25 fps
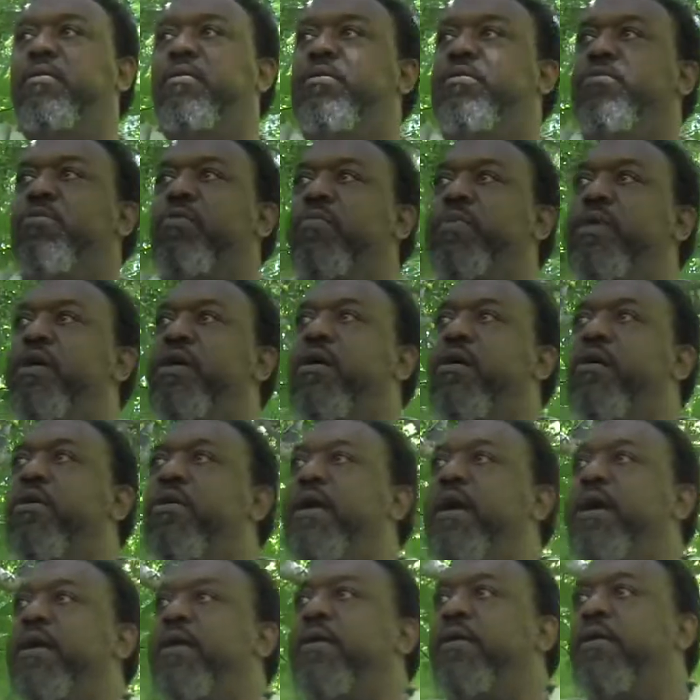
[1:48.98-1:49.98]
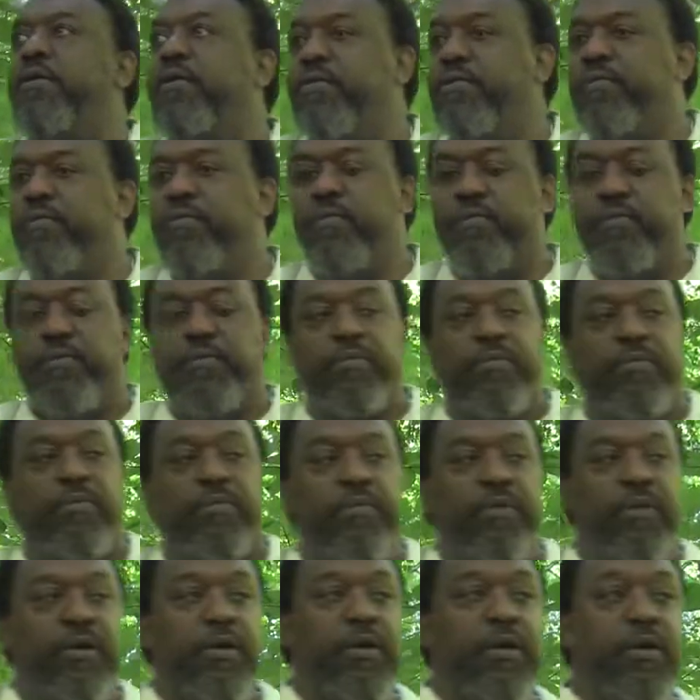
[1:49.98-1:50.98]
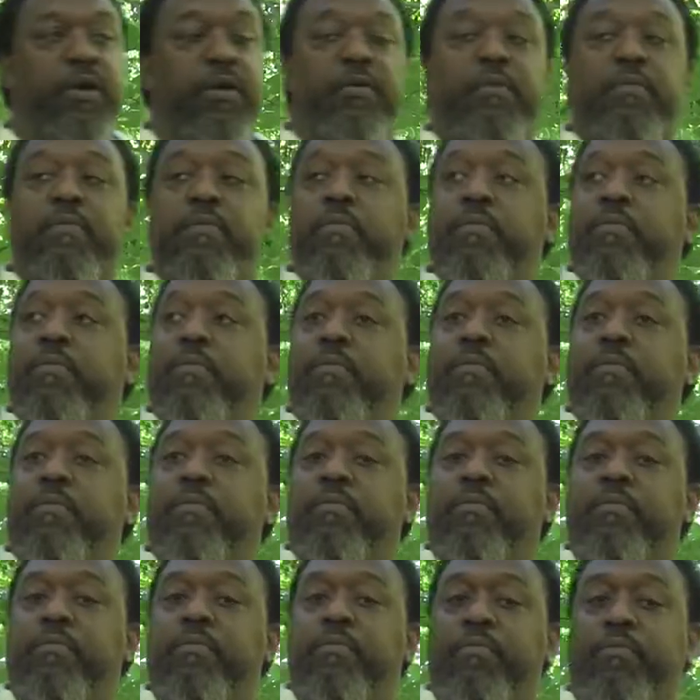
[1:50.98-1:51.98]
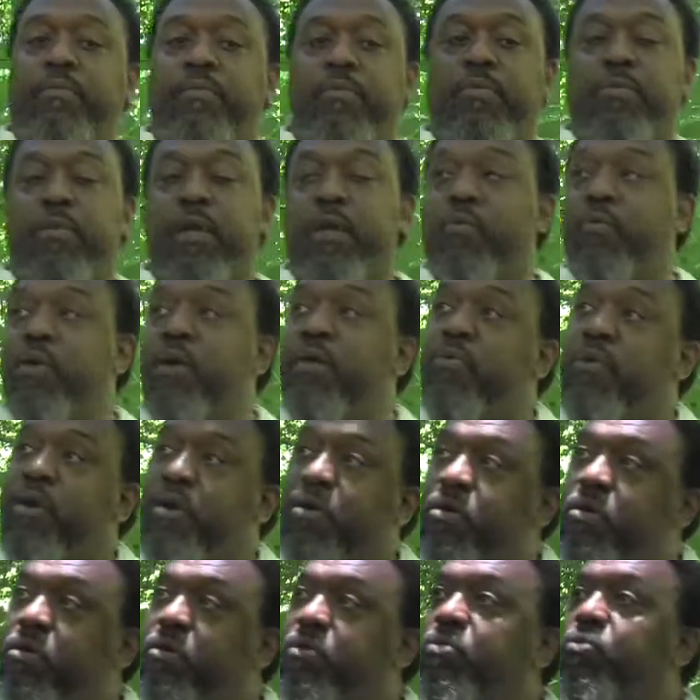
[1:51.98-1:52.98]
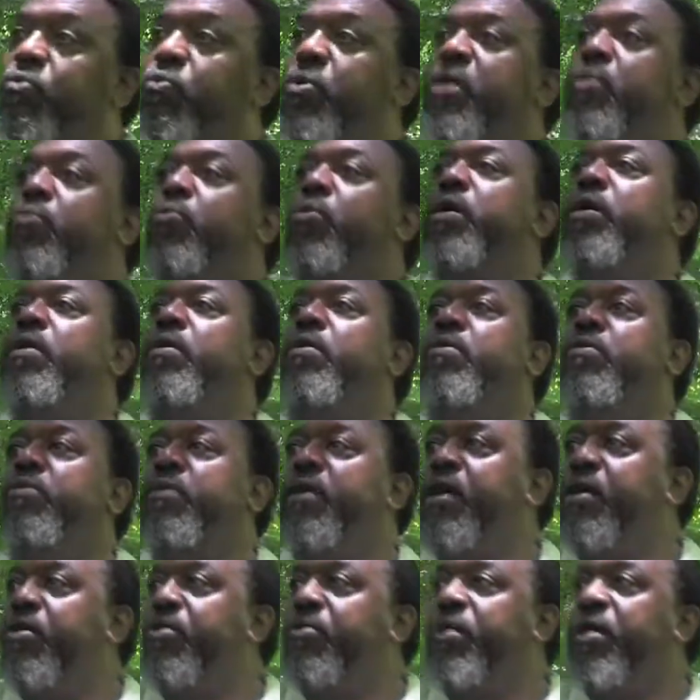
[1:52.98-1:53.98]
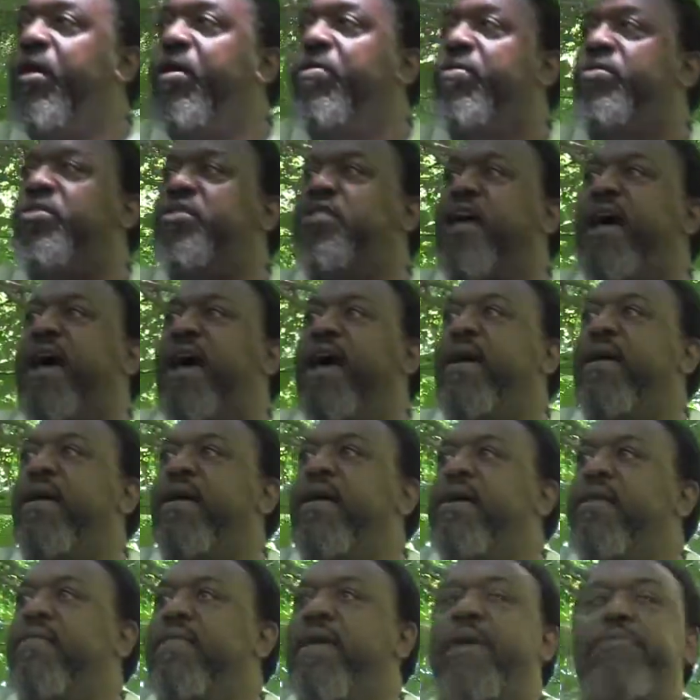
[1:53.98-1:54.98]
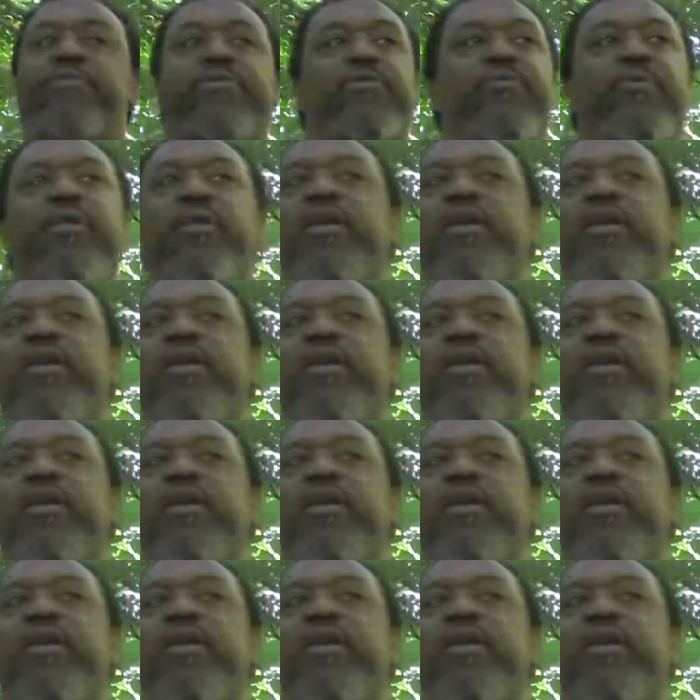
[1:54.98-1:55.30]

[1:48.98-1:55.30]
It's going to be all right. You know, that we will get on the other side. That was a